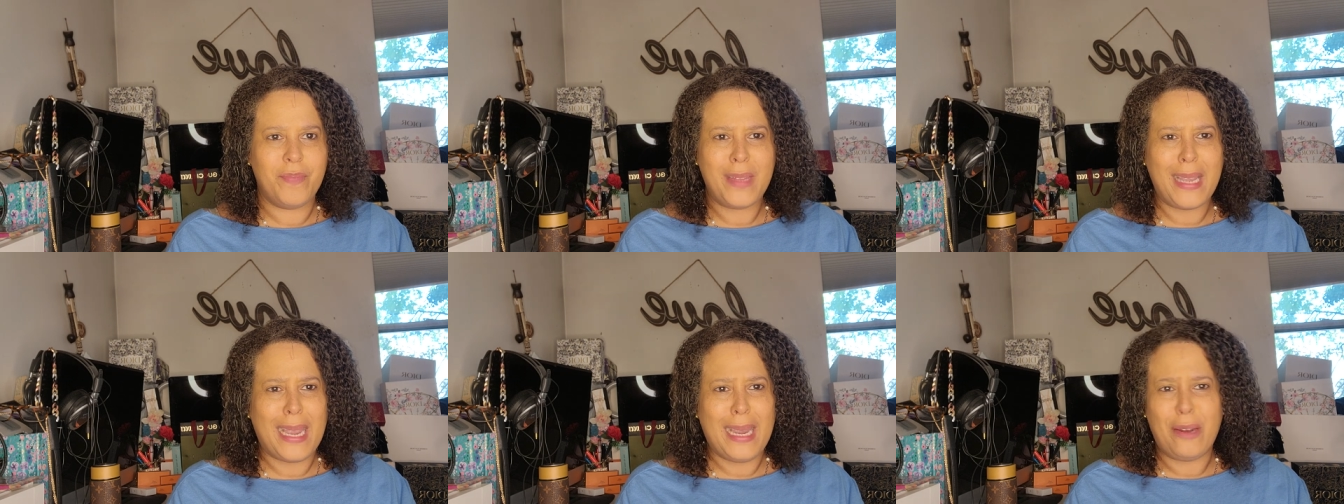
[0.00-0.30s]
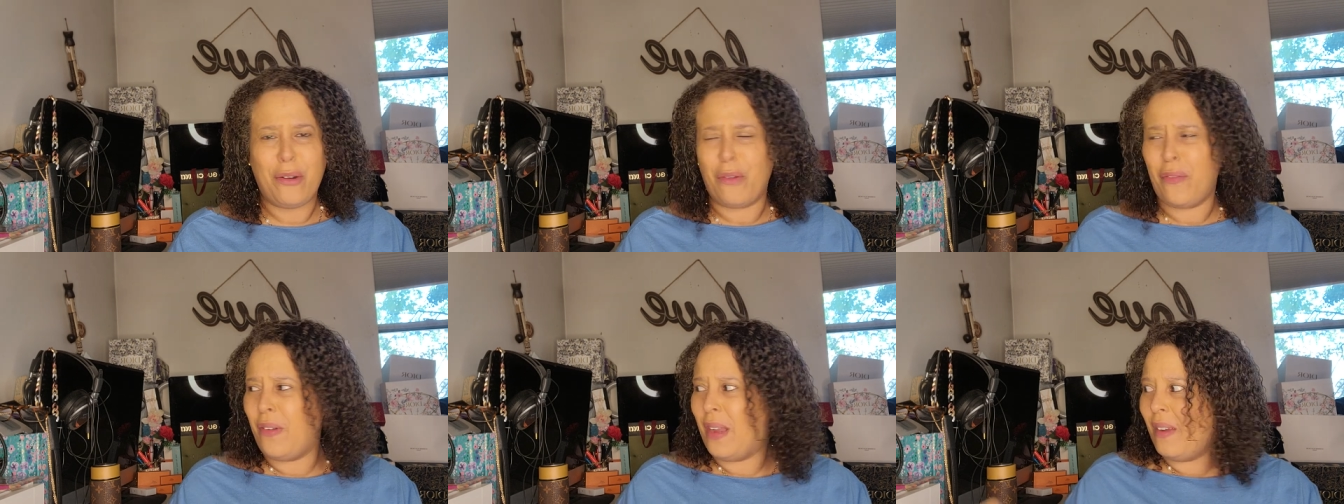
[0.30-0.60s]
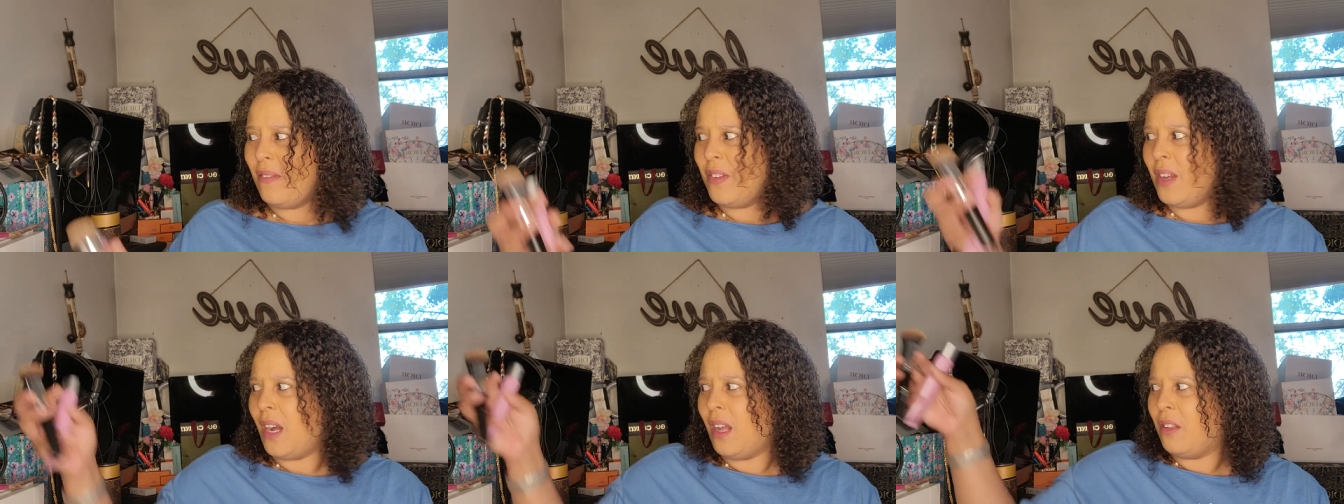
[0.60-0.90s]
eight or
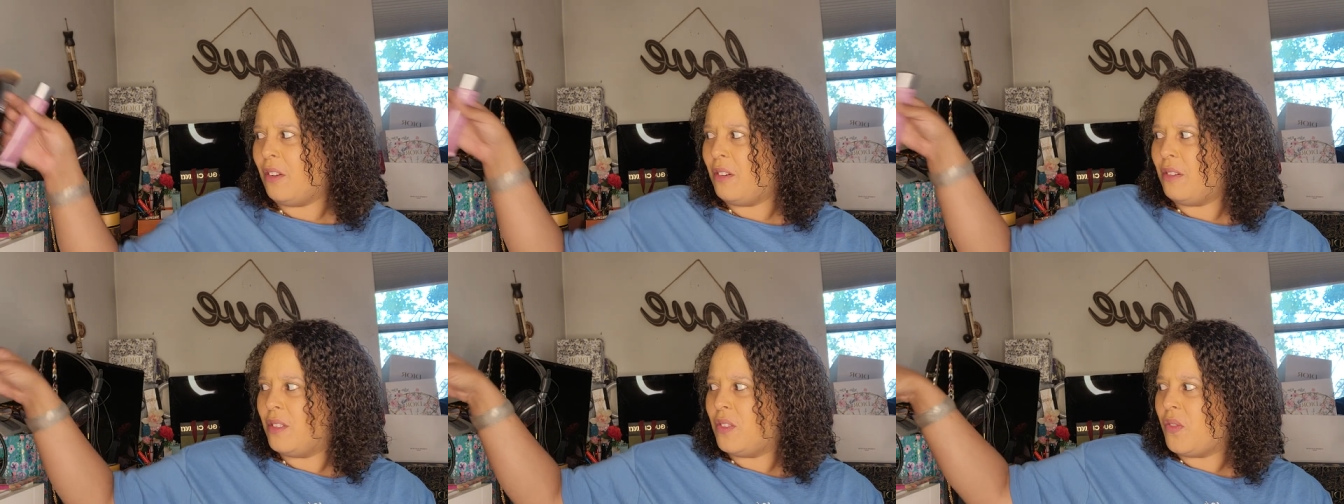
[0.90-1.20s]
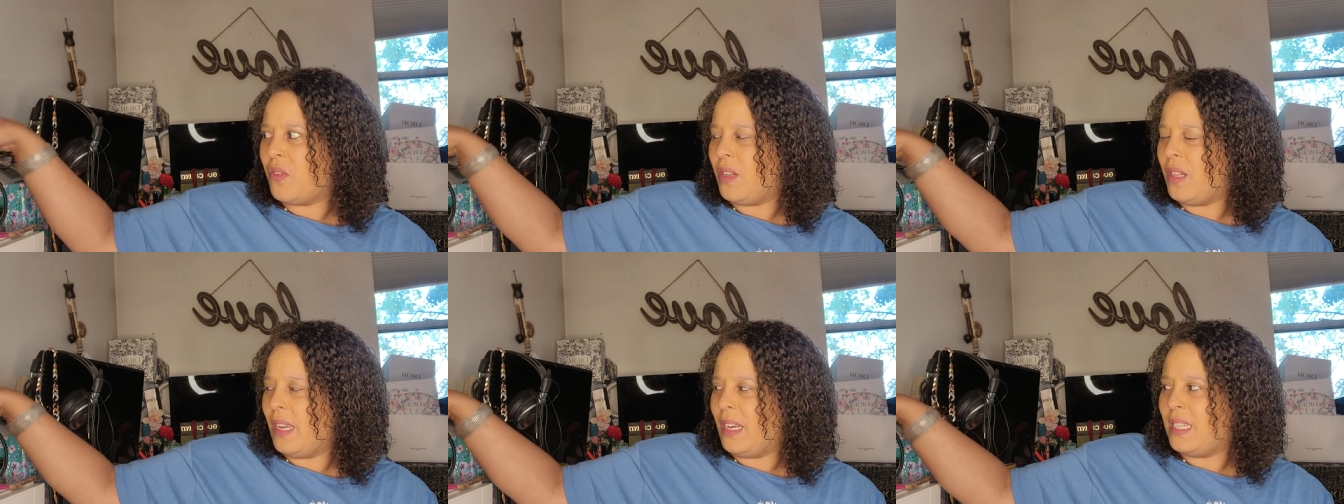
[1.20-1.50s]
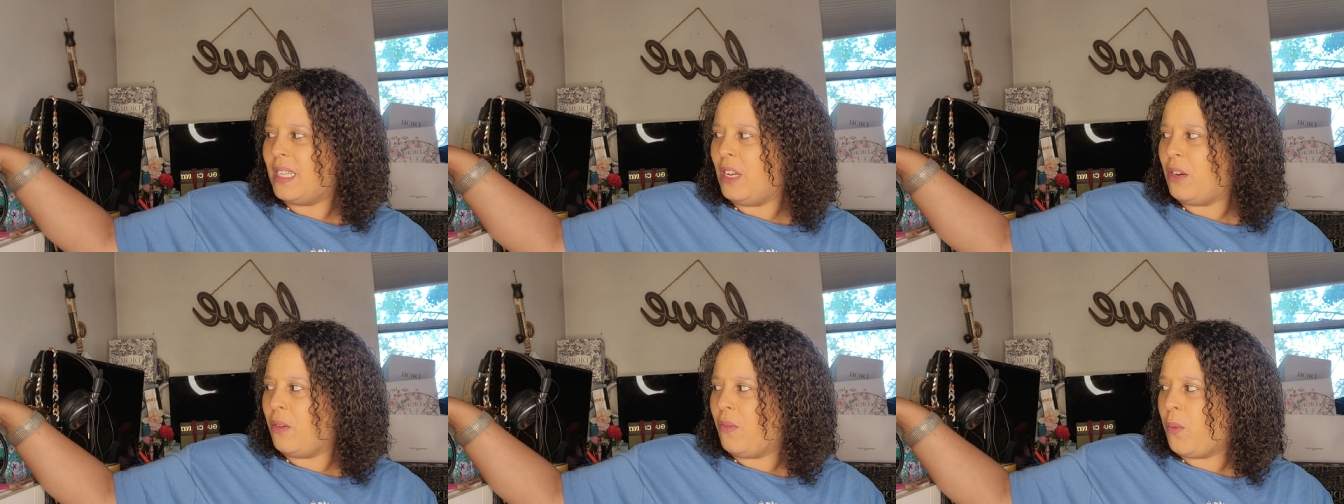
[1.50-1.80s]
five dollars for like
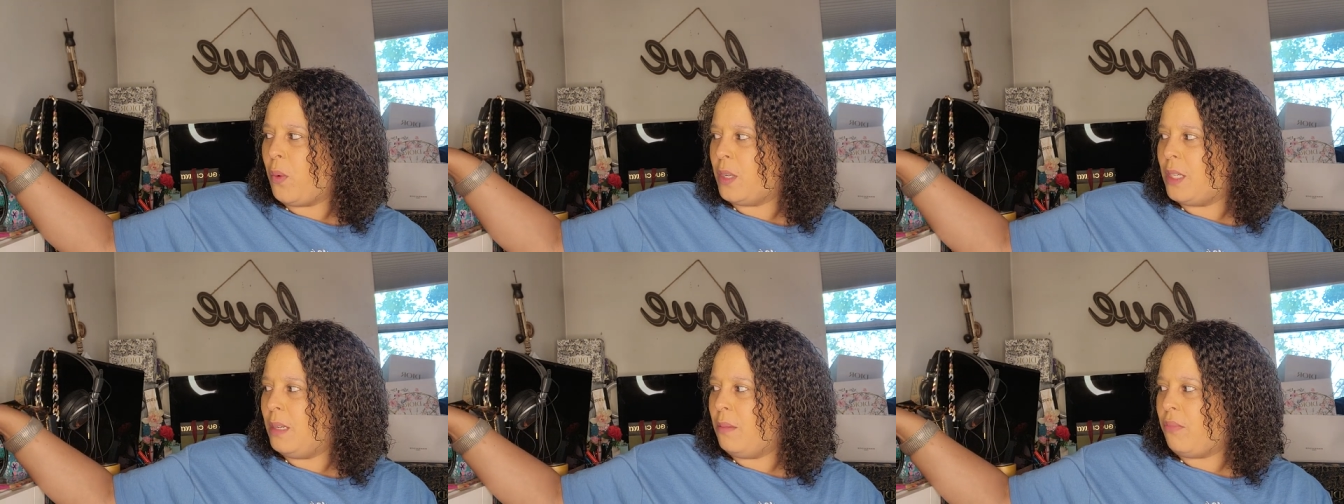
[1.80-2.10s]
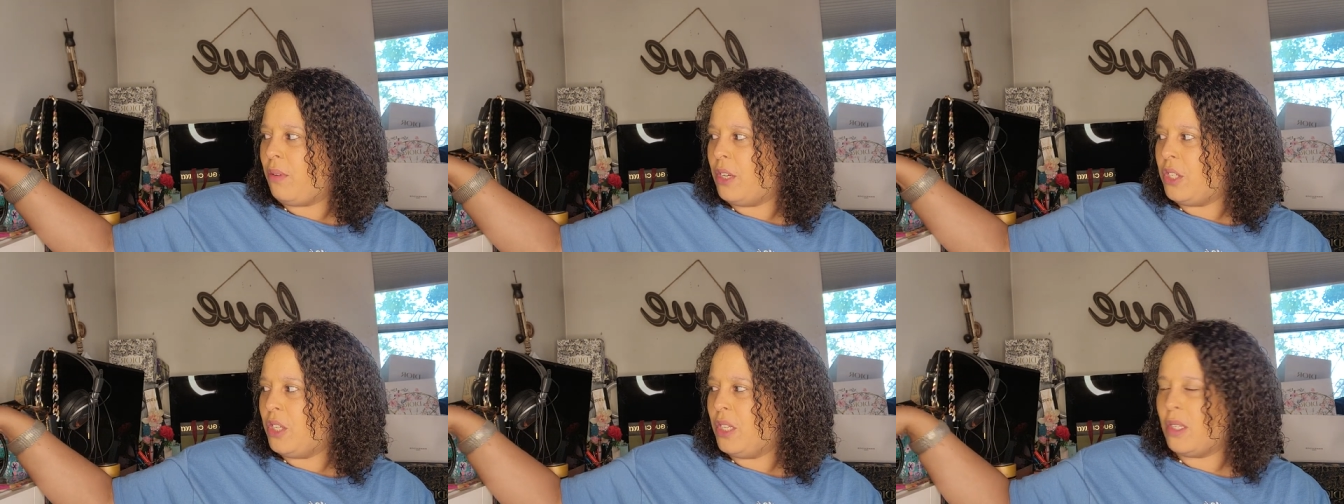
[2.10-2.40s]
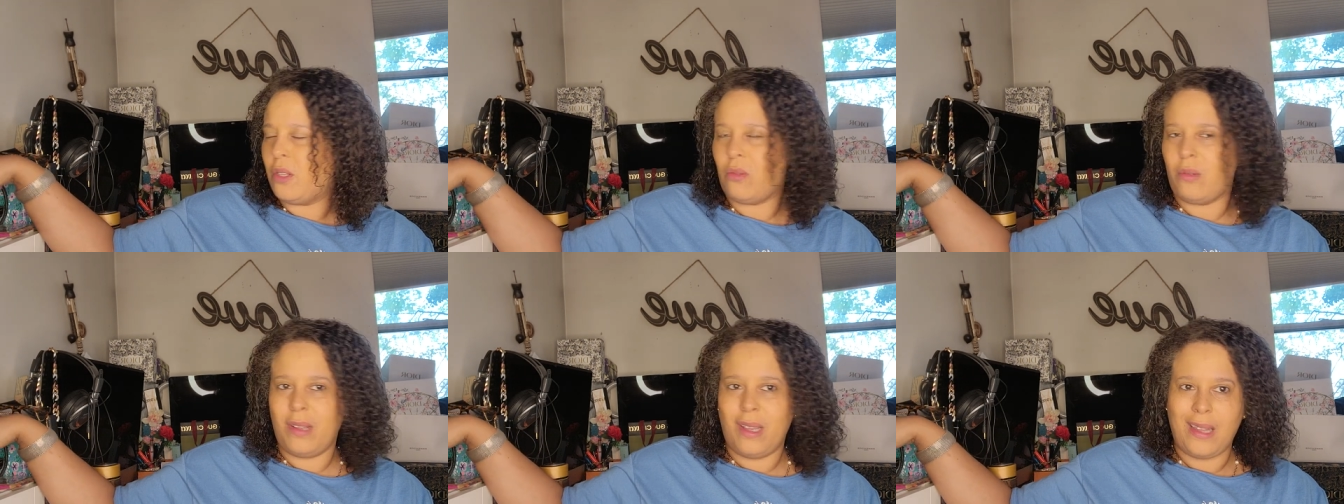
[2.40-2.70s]
10 or 14
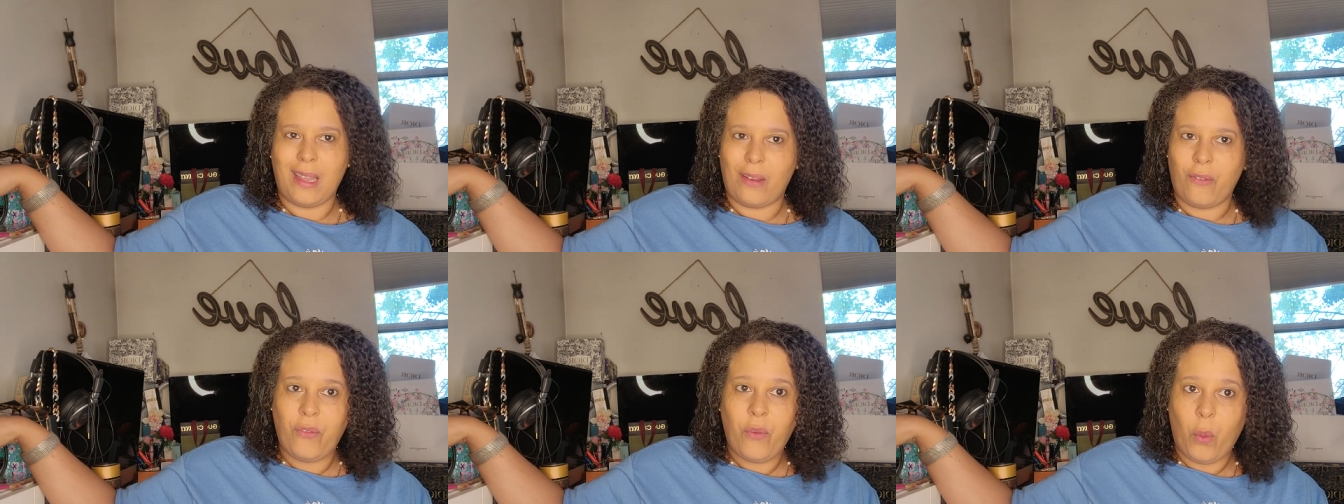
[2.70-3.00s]
brushes and only like